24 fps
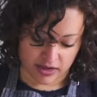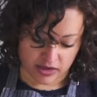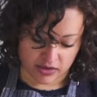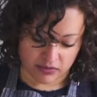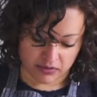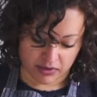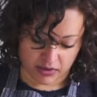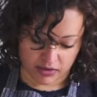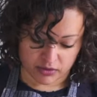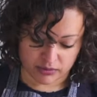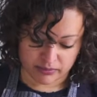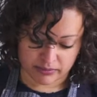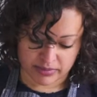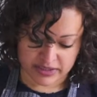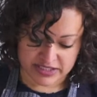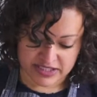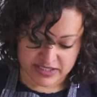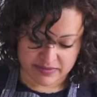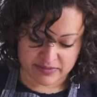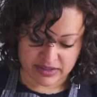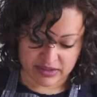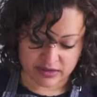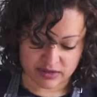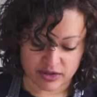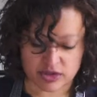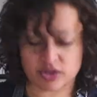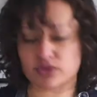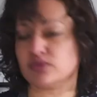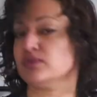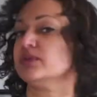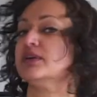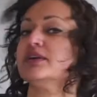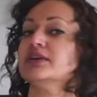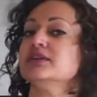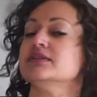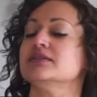your own buttermilk. You
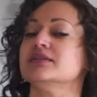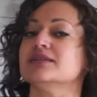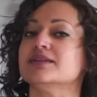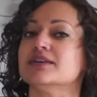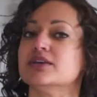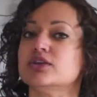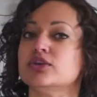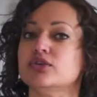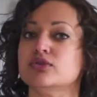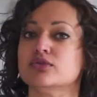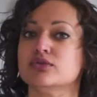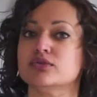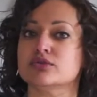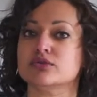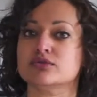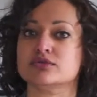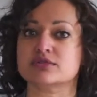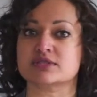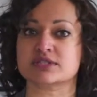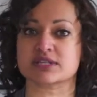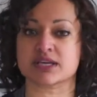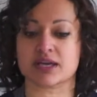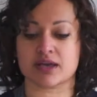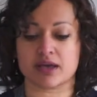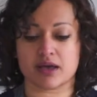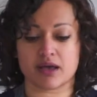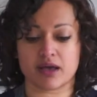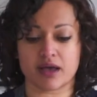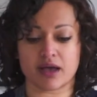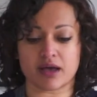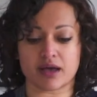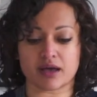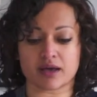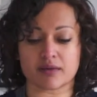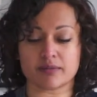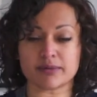can use
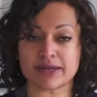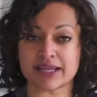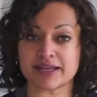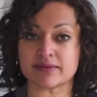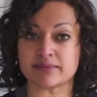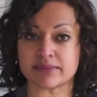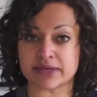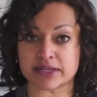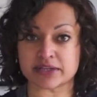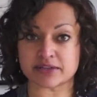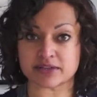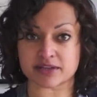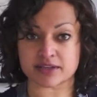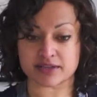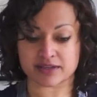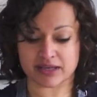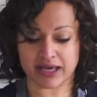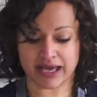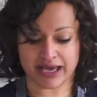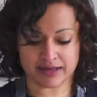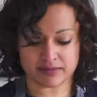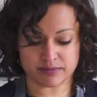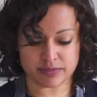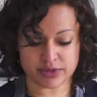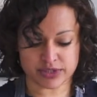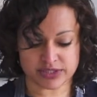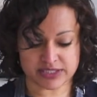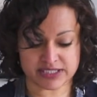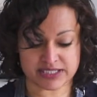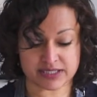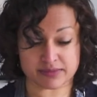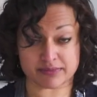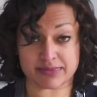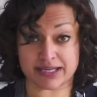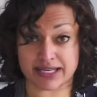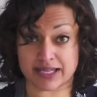plain milk and put
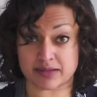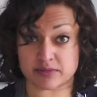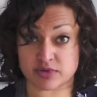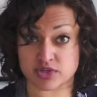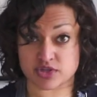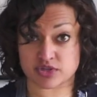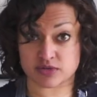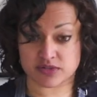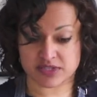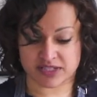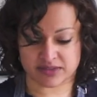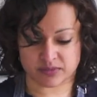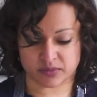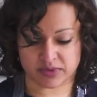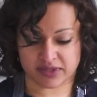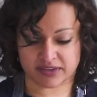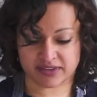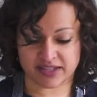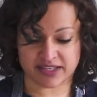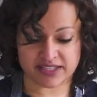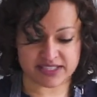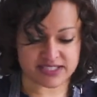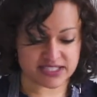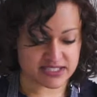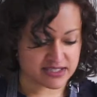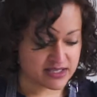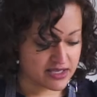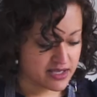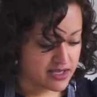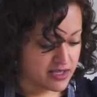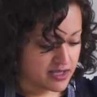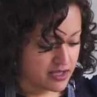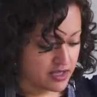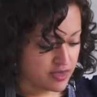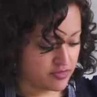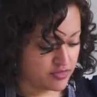some lemon juice in with it
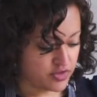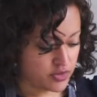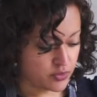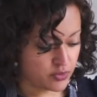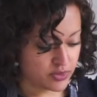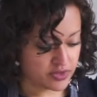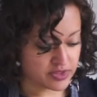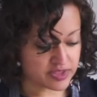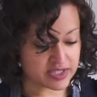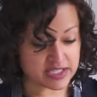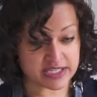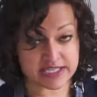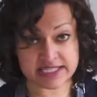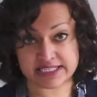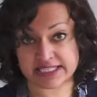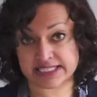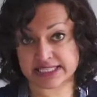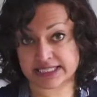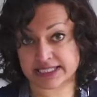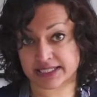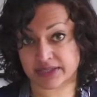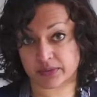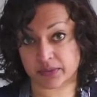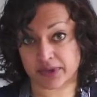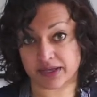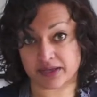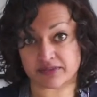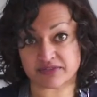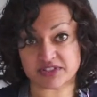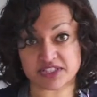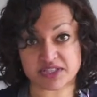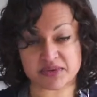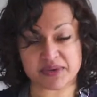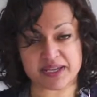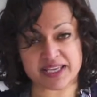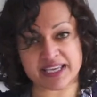if you want. This is another way of
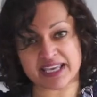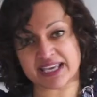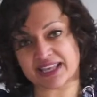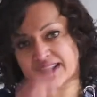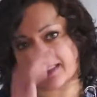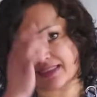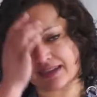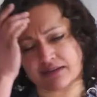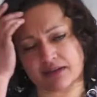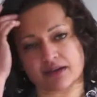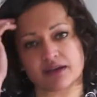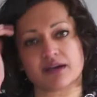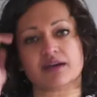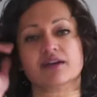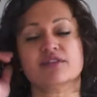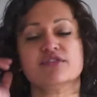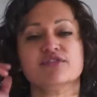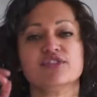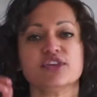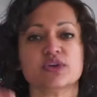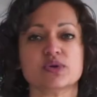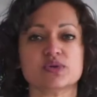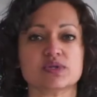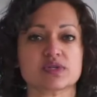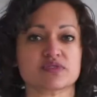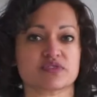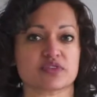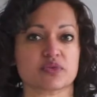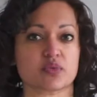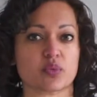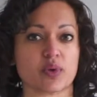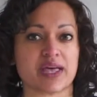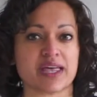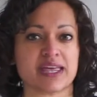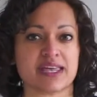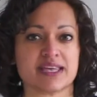doing it. There are a few different
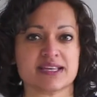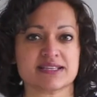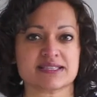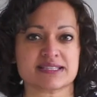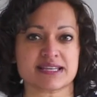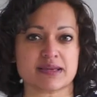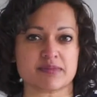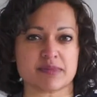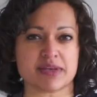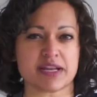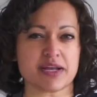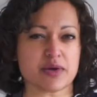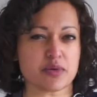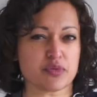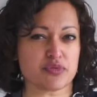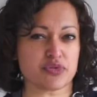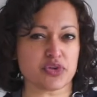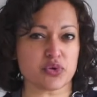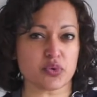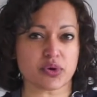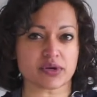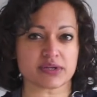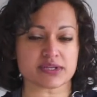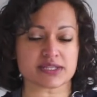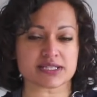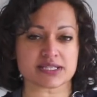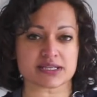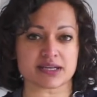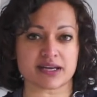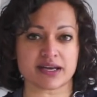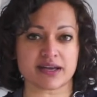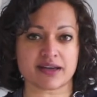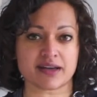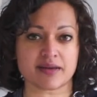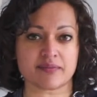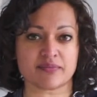ways. Let me know if you want
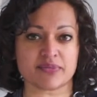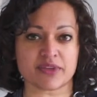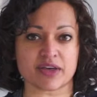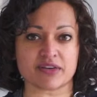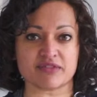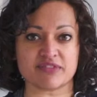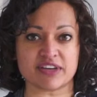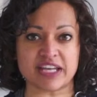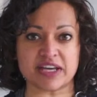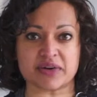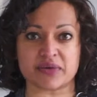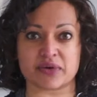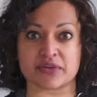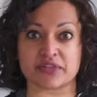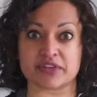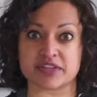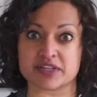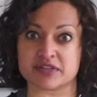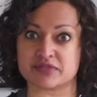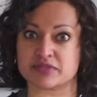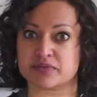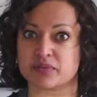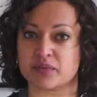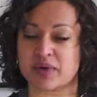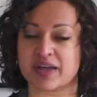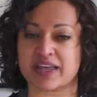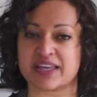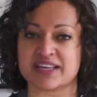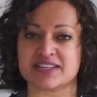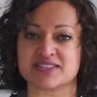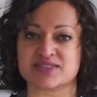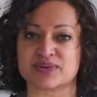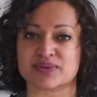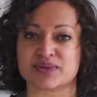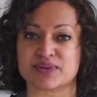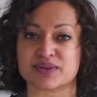a video on the different
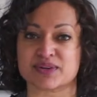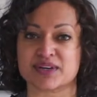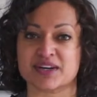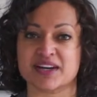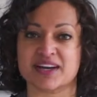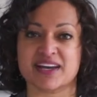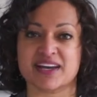ways or